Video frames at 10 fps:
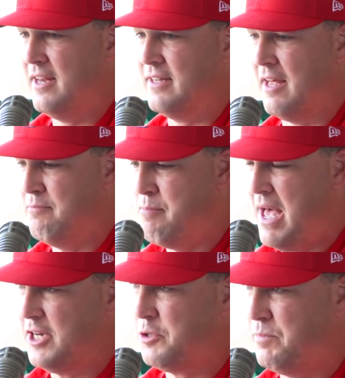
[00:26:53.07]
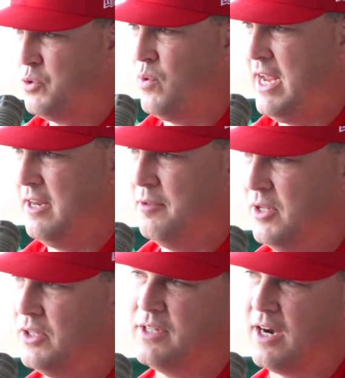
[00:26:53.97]
that mesh between the
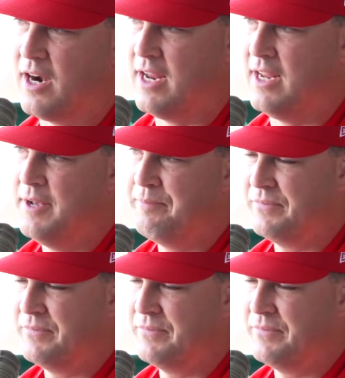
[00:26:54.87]
military